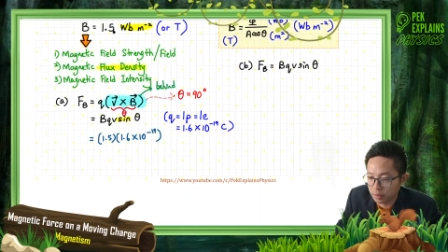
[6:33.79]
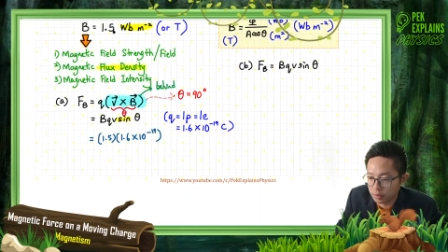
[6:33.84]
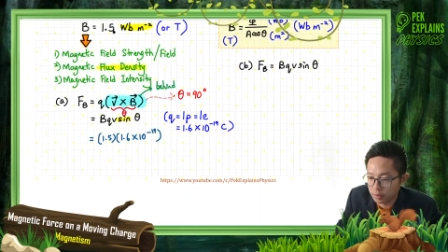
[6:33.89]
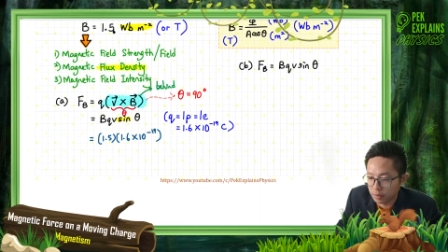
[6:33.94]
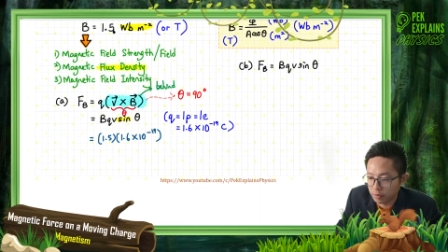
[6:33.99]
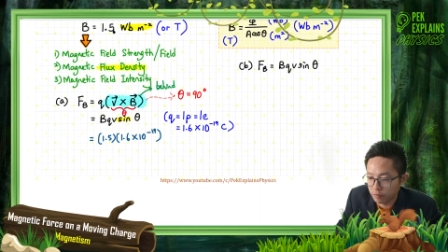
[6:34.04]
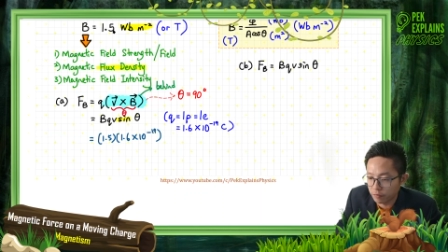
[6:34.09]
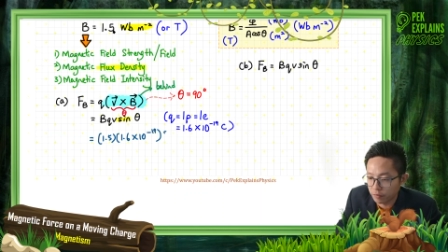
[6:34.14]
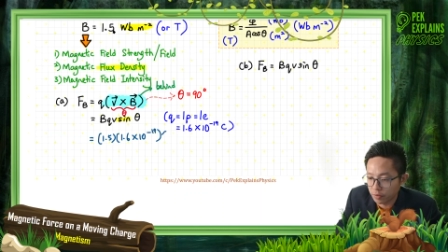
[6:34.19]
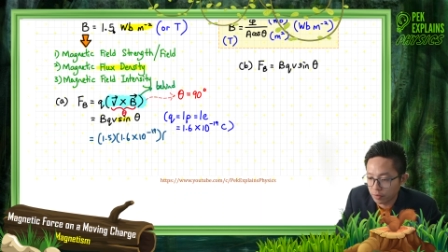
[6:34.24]

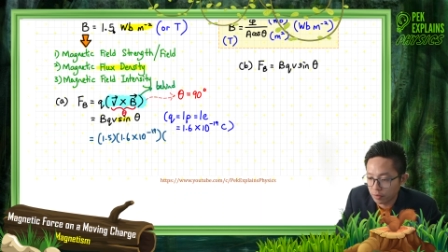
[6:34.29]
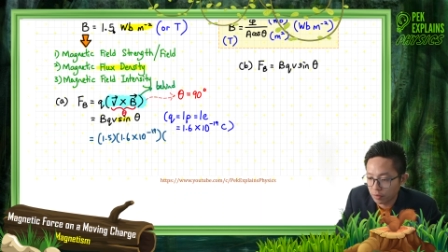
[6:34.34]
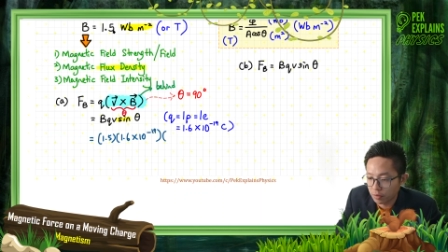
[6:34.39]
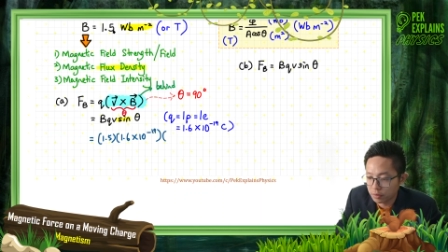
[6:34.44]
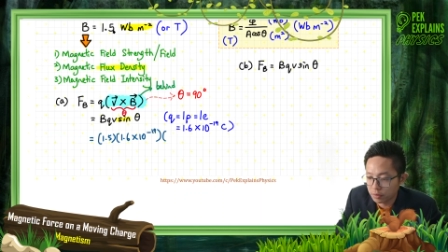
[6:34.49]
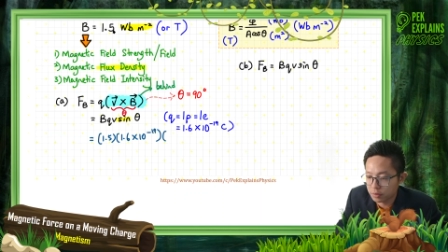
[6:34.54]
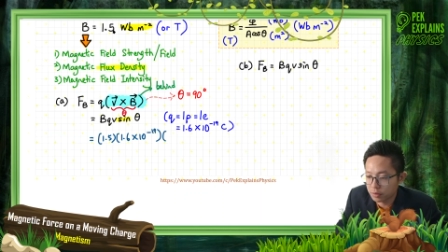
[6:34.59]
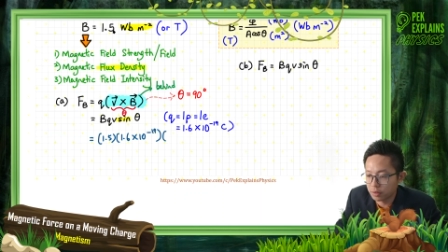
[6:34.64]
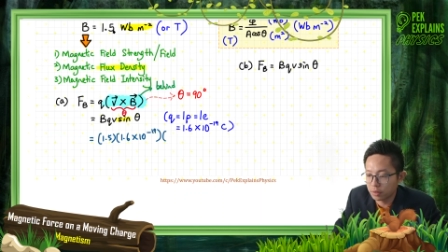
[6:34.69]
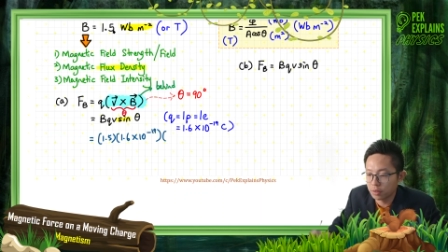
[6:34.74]
the
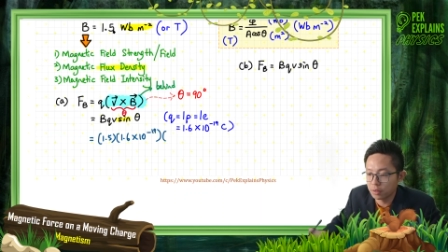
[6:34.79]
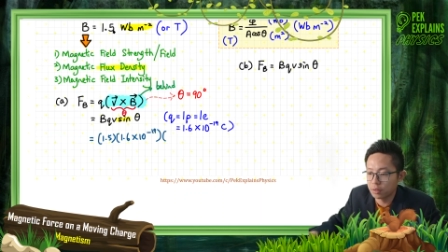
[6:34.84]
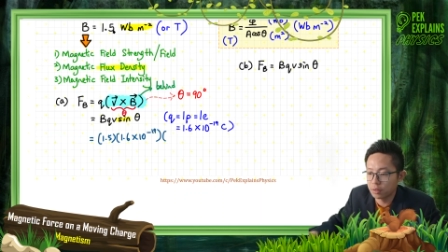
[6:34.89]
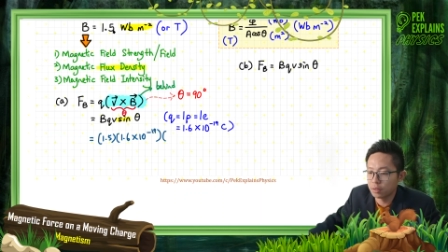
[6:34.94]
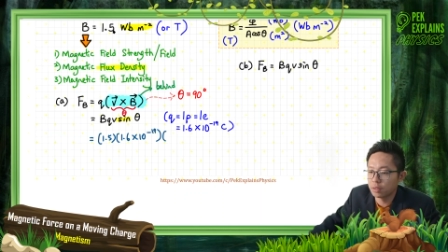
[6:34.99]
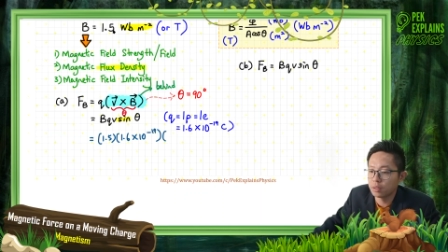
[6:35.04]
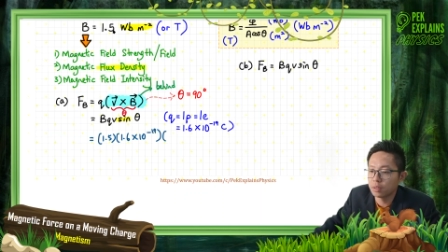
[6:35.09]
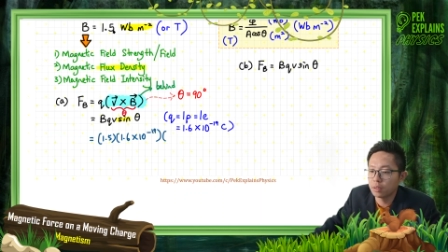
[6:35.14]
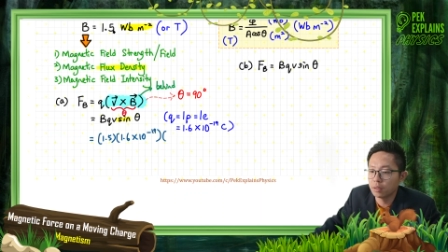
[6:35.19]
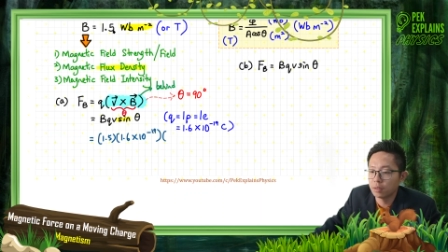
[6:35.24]

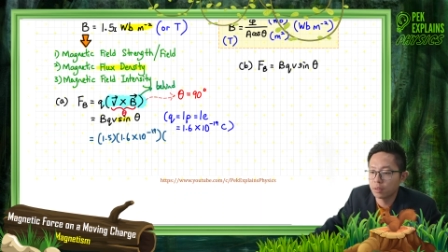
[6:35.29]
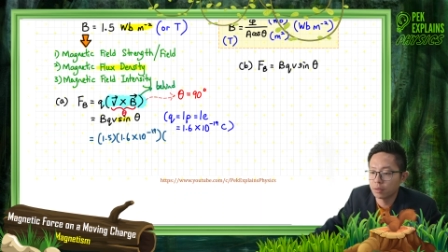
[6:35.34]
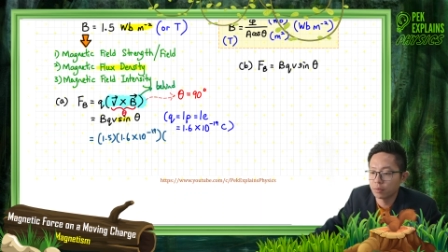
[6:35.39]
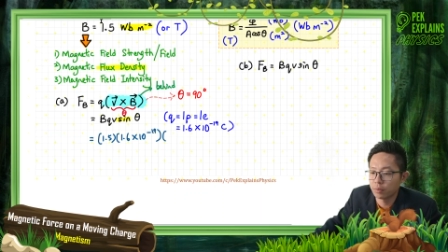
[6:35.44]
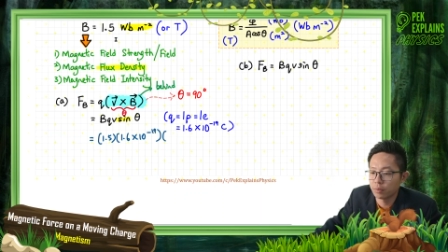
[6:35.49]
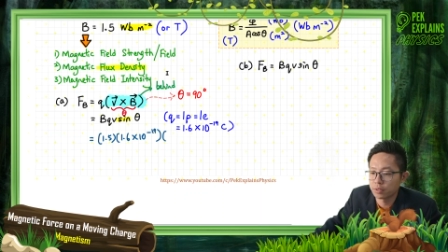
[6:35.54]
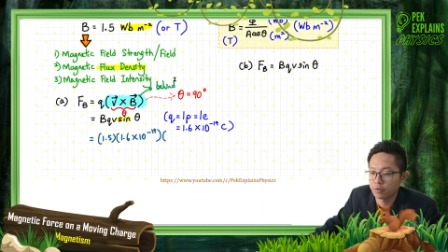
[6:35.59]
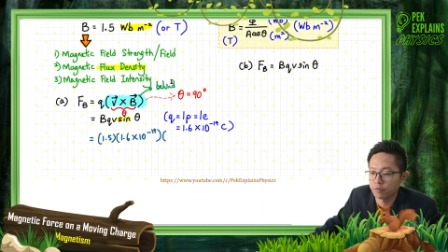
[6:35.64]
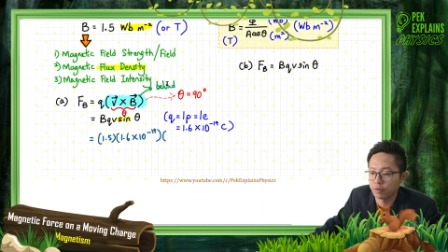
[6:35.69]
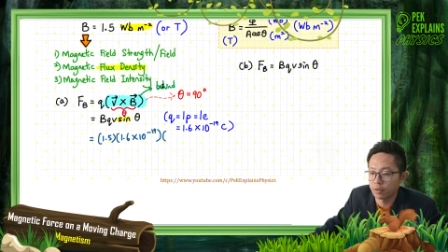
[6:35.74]
velocity,
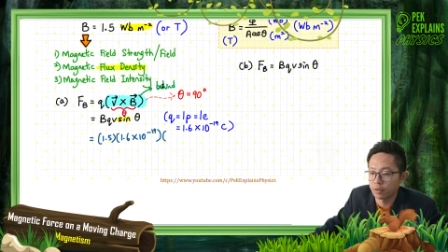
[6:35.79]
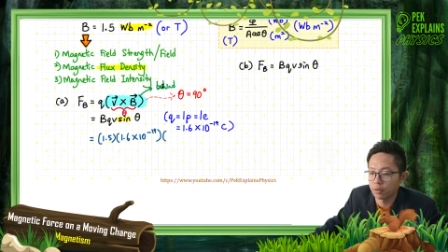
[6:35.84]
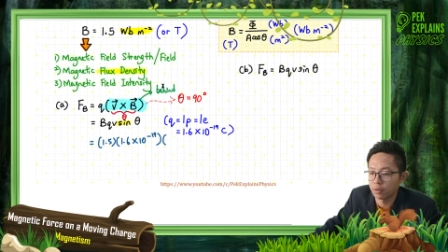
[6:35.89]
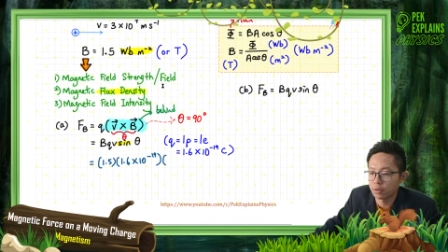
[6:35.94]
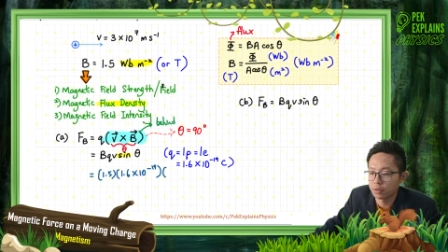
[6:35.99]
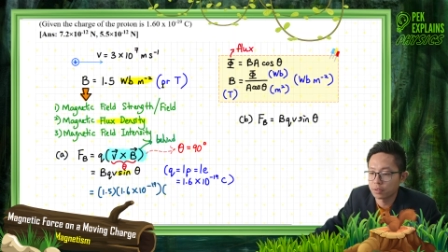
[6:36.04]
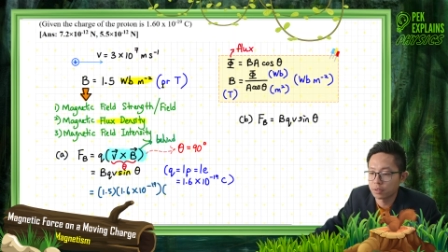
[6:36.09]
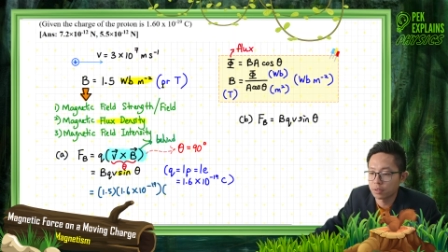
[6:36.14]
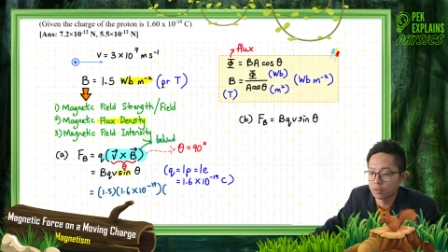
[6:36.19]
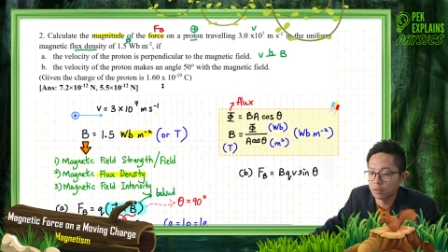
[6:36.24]
what's the
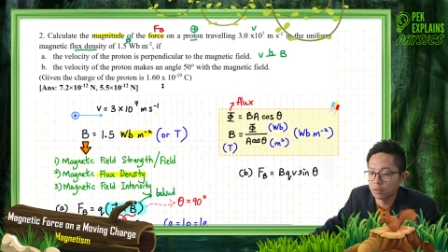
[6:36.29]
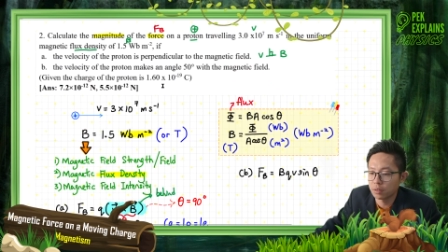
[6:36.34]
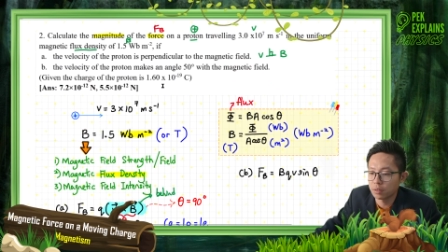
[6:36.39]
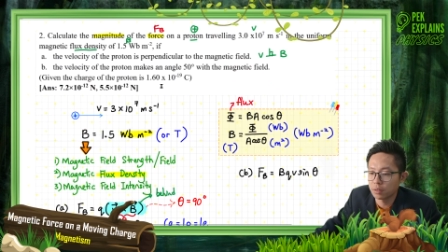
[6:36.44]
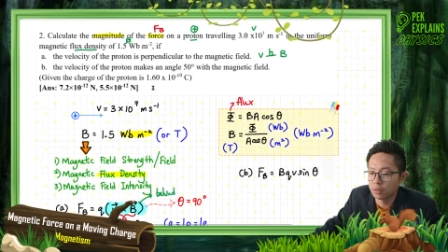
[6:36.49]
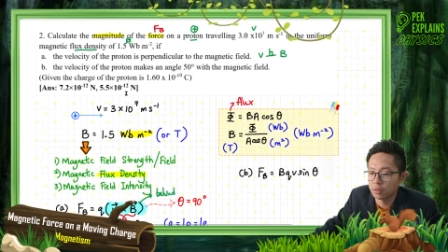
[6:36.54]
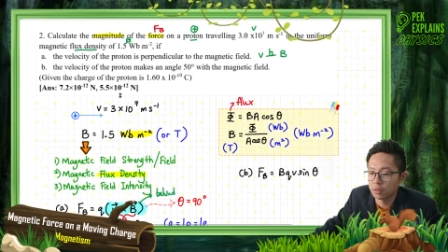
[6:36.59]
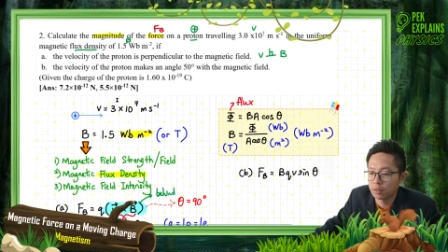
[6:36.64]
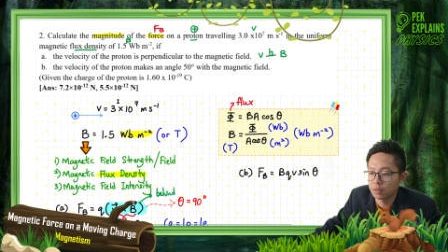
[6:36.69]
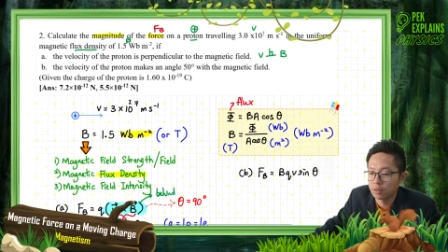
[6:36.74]

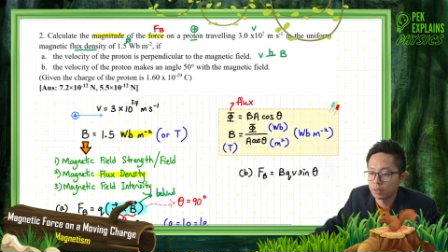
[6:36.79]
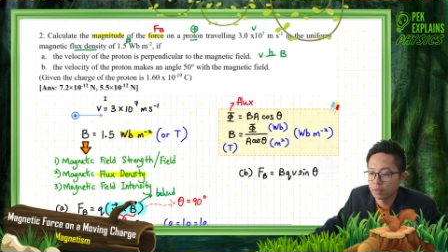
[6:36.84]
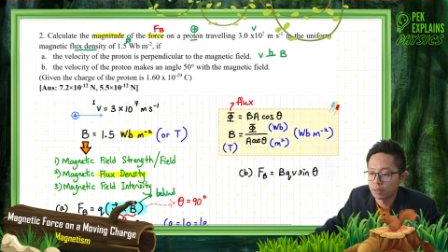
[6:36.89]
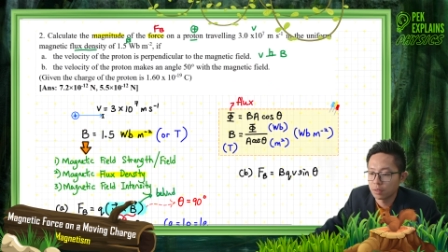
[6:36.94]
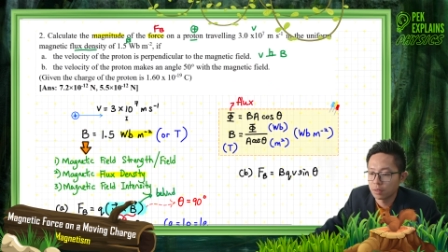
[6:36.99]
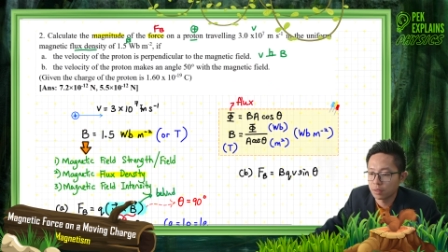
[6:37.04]
velocity?